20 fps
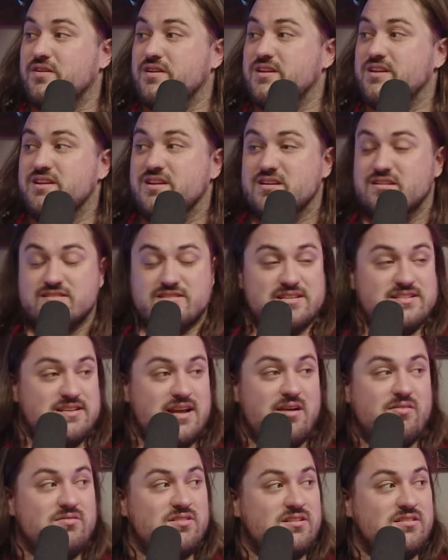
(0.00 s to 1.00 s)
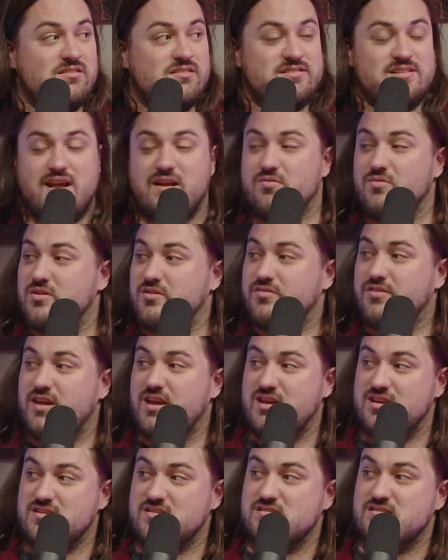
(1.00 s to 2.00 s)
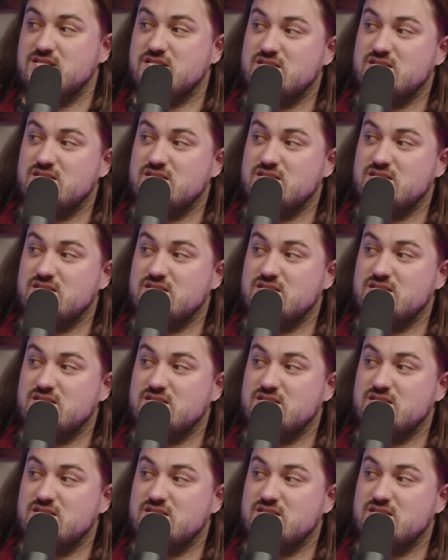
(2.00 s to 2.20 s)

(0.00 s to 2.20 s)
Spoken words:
for years. Is that a real thing?